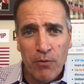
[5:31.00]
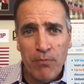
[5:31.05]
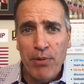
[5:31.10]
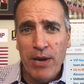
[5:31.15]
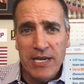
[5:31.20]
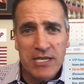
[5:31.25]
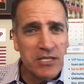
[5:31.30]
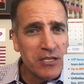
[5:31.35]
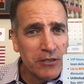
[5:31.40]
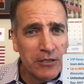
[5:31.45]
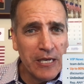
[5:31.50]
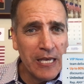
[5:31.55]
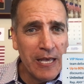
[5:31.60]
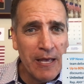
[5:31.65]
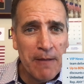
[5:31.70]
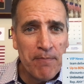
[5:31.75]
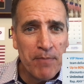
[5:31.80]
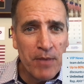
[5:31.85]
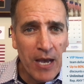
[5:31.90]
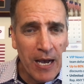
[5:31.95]
will
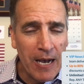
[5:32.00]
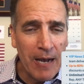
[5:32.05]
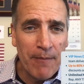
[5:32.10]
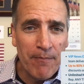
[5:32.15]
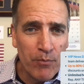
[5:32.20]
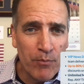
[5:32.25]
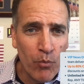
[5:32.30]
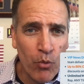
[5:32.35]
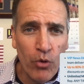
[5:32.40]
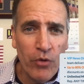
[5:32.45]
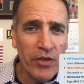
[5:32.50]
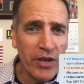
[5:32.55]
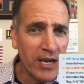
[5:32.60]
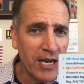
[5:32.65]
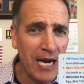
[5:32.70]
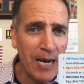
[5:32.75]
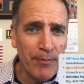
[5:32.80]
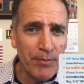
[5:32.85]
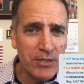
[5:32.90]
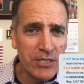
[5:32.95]
basically uh, more than
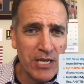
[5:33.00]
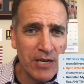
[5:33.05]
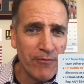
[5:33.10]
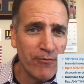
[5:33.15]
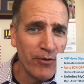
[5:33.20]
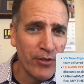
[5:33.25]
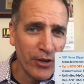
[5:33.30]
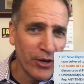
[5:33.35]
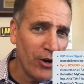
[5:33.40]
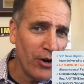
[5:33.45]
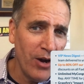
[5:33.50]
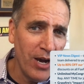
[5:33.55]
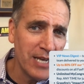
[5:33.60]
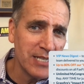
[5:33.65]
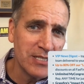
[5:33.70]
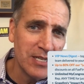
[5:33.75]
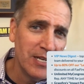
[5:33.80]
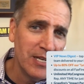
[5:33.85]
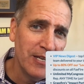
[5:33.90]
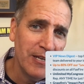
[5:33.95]
compensate for the
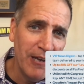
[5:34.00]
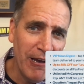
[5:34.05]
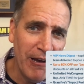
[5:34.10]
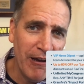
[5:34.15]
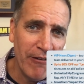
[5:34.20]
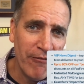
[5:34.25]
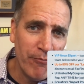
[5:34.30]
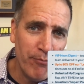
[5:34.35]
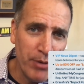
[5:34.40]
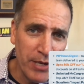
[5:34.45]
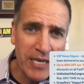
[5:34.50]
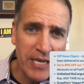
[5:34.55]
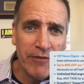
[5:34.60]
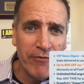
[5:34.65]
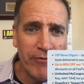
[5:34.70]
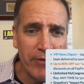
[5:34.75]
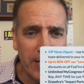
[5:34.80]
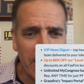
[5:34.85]
cost of being a